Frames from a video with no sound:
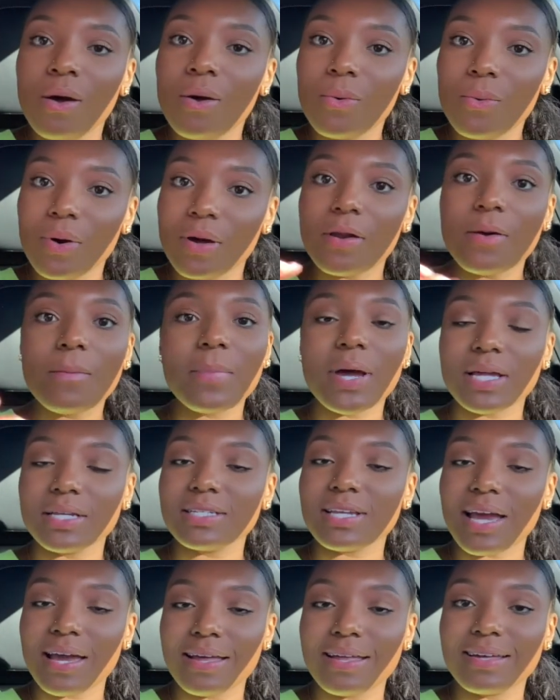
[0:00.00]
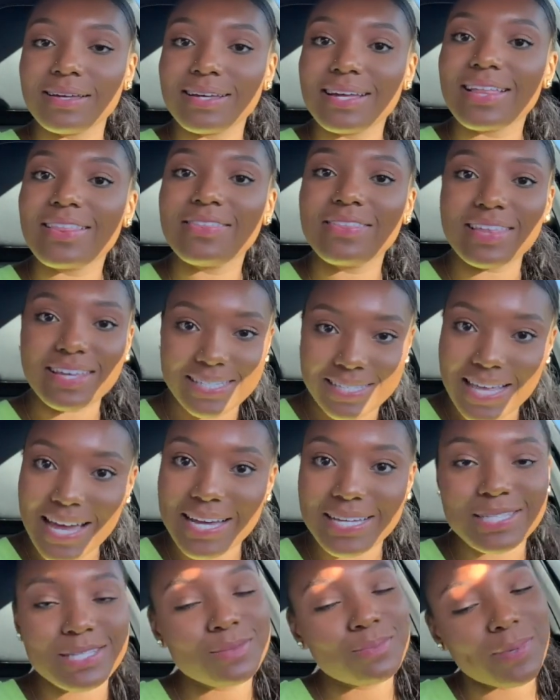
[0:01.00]
What a Monday this
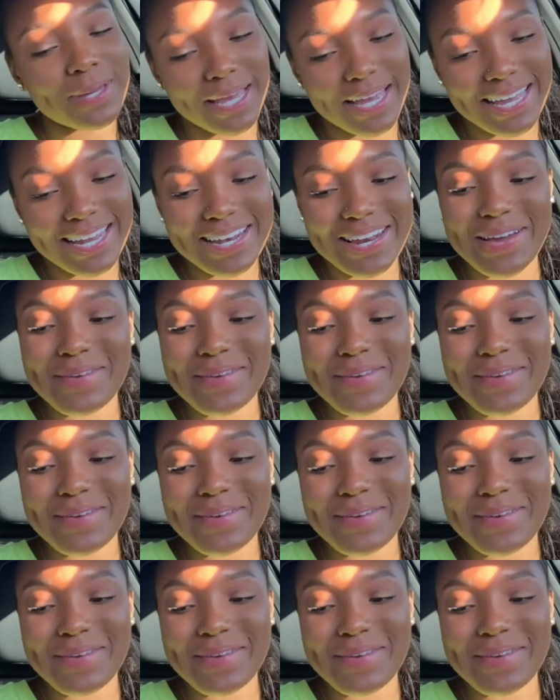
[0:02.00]
has been.